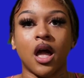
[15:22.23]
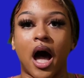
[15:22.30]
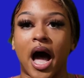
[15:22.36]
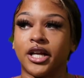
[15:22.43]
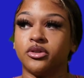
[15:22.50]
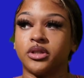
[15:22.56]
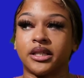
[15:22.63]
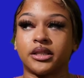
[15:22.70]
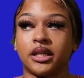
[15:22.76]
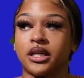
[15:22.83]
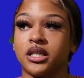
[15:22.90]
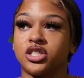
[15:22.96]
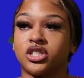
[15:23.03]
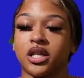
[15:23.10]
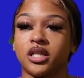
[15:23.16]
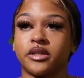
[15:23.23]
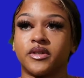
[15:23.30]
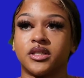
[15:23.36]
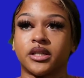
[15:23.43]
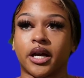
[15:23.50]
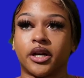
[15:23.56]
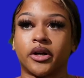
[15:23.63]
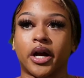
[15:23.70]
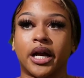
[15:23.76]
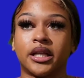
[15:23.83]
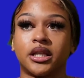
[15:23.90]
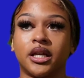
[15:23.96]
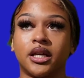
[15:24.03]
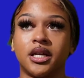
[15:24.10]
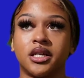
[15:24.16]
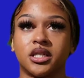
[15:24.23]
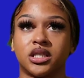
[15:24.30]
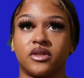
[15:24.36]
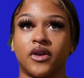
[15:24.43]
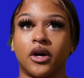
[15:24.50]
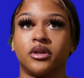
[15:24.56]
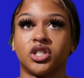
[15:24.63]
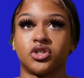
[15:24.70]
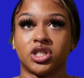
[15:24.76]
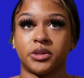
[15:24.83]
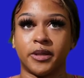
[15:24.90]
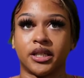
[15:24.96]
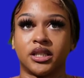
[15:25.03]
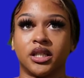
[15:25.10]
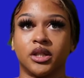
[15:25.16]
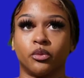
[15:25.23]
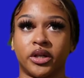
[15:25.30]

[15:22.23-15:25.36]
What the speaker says: I do not think he's jealous of Designer. I think he just felt disrespected.